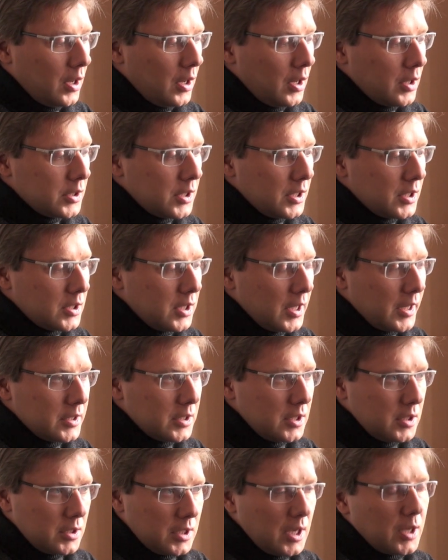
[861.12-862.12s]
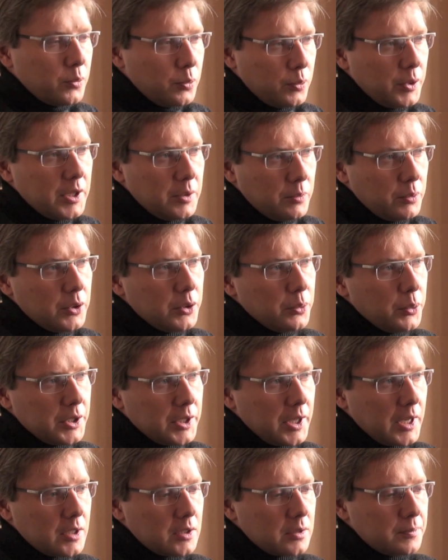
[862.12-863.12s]
uh, things like this, and we, we, we
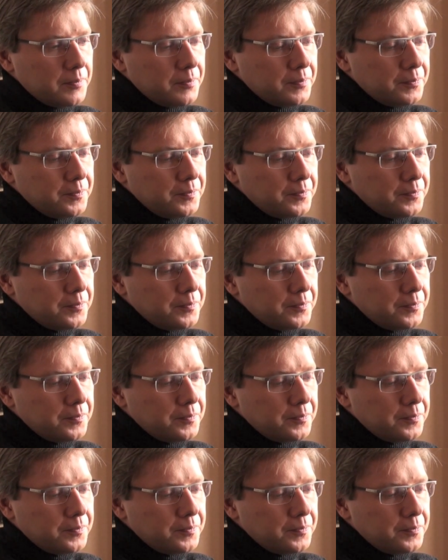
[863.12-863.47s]
take them.